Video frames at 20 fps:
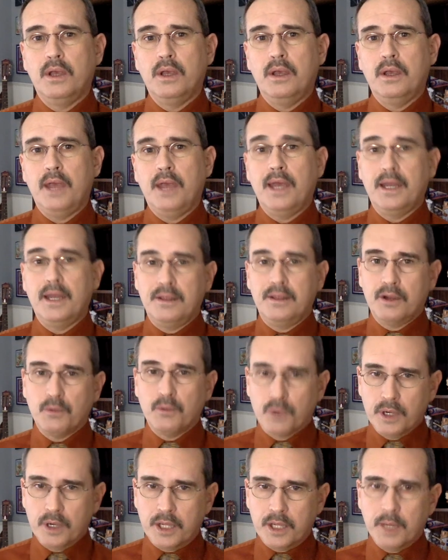And there
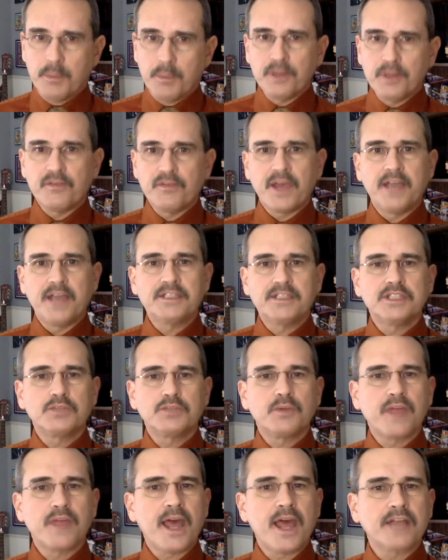were a couple of cases
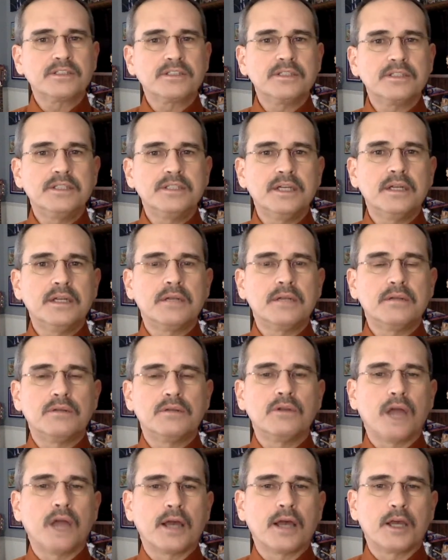where they actually did
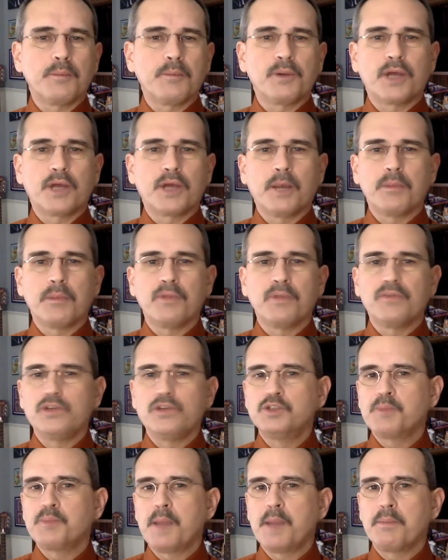lock up a couple of
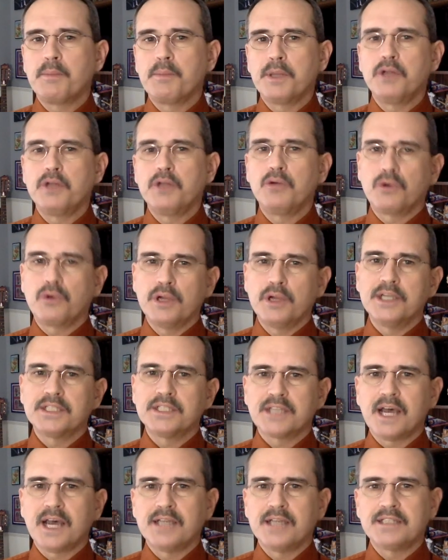newspapermen who
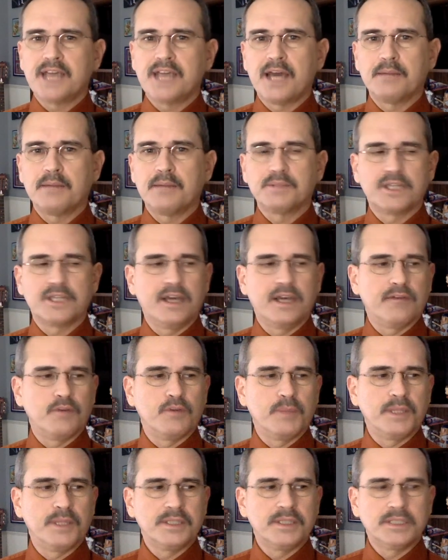criticized Adams'
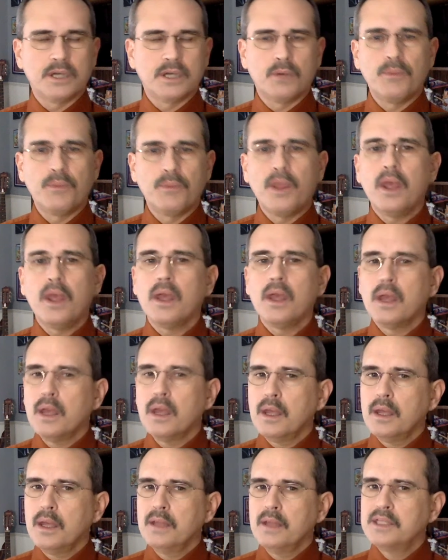government. So
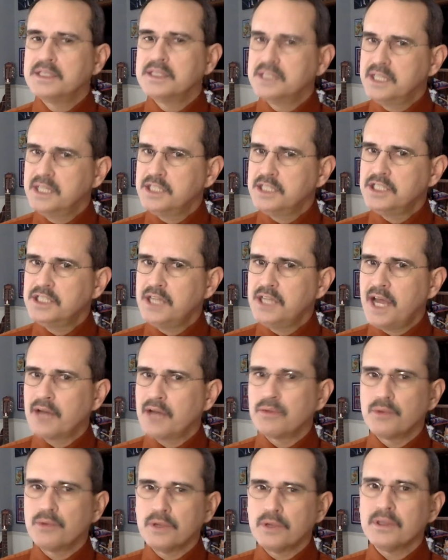the Sedition Act
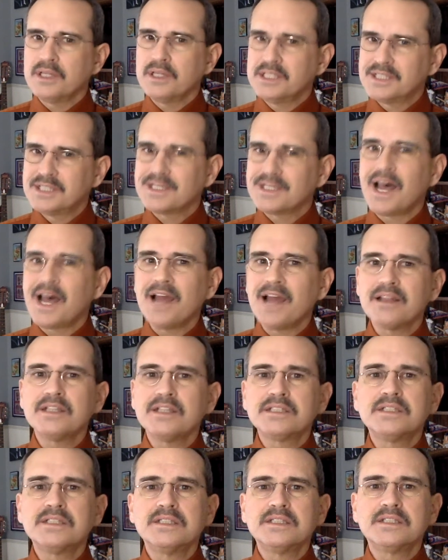really
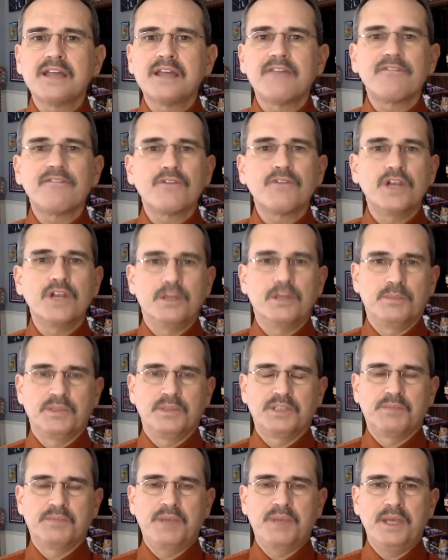silences that freedom of
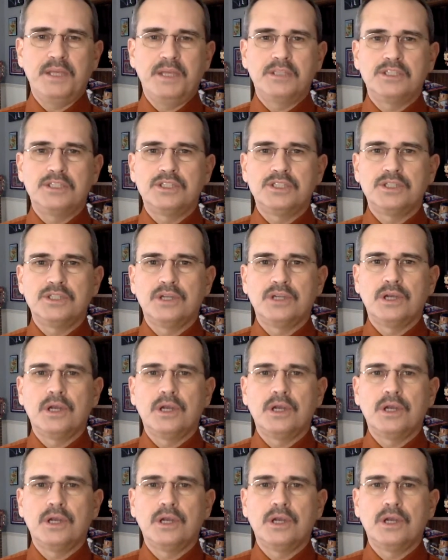speech.